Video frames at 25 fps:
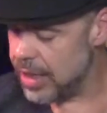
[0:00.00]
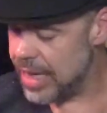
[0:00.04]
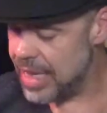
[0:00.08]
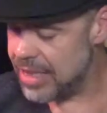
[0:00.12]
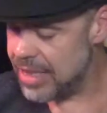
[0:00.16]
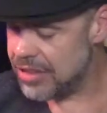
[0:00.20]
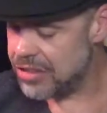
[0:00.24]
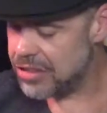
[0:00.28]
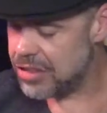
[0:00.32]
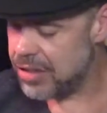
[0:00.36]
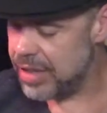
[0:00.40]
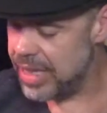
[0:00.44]

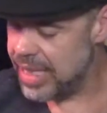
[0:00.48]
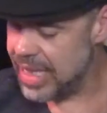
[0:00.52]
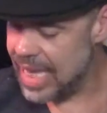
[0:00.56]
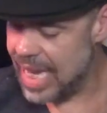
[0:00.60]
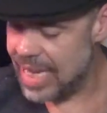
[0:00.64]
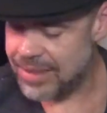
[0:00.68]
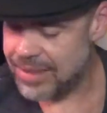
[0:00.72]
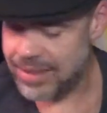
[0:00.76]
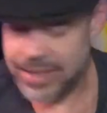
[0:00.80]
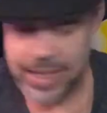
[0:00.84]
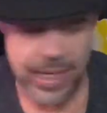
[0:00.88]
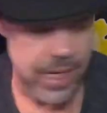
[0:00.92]
history
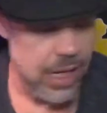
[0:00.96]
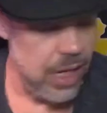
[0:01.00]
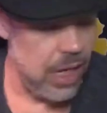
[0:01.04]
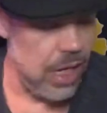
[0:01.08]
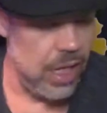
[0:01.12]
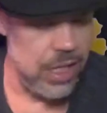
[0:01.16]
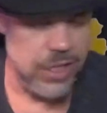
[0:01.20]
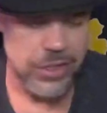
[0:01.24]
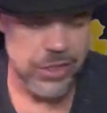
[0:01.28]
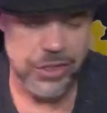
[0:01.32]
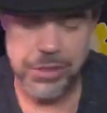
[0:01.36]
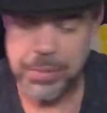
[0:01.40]
lesson
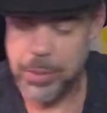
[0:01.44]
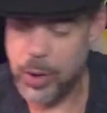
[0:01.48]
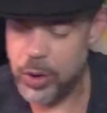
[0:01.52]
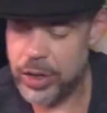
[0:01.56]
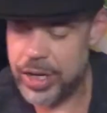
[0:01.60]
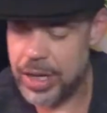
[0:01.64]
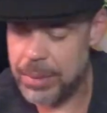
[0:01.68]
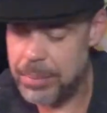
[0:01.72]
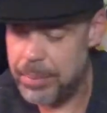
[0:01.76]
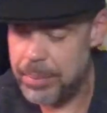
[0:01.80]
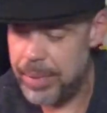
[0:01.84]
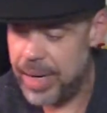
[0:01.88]
on
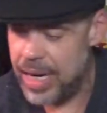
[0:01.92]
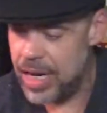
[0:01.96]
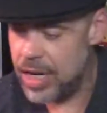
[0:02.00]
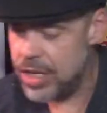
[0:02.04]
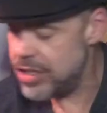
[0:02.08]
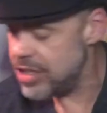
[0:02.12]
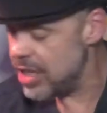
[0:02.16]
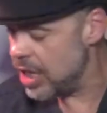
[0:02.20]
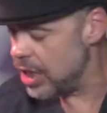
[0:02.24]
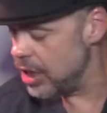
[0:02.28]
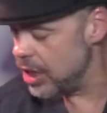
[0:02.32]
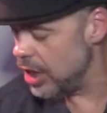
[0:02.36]
smoke and
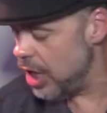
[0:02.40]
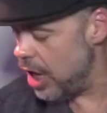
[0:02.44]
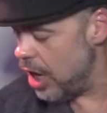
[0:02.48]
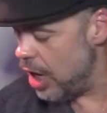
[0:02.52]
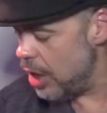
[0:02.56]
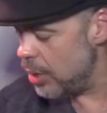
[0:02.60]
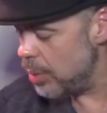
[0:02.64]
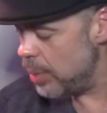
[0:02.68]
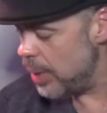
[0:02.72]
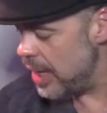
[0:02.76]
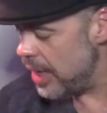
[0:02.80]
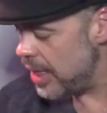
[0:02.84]
mirrors,
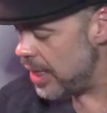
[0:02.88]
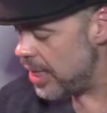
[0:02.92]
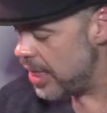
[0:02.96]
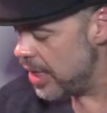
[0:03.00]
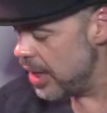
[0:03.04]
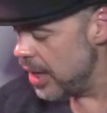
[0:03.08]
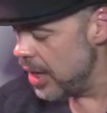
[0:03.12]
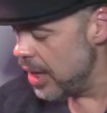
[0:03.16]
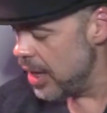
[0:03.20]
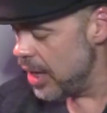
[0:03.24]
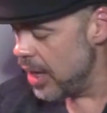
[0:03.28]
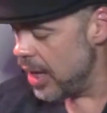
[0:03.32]
along with
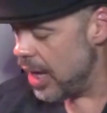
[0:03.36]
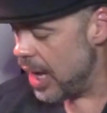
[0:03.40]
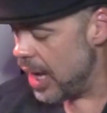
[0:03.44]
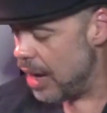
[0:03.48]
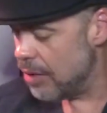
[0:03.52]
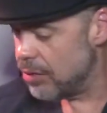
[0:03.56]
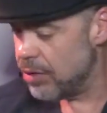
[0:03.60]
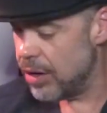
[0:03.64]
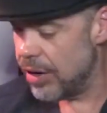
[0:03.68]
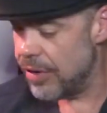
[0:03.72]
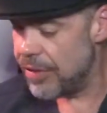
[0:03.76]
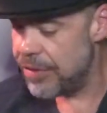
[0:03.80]
a
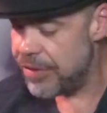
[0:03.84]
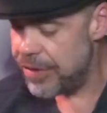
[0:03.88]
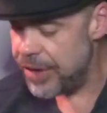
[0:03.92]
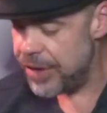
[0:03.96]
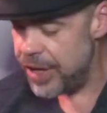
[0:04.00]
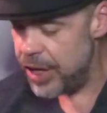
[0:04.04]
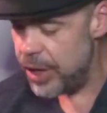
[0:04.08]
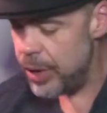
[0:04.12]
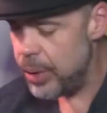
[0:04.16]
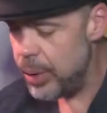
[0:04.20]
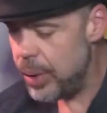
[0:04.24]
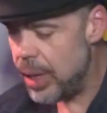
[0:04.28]

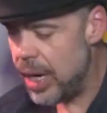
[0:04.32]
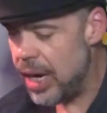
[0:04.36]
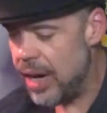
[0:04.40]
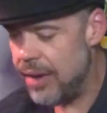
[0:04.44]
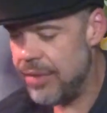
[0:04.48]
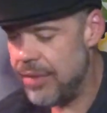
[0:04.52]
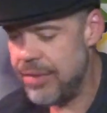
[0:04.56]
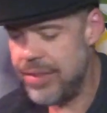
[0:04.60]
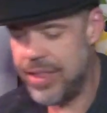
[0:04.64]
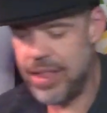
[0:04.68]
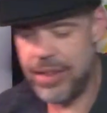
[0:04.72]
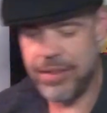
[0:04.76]
review
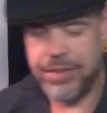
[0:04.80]
of the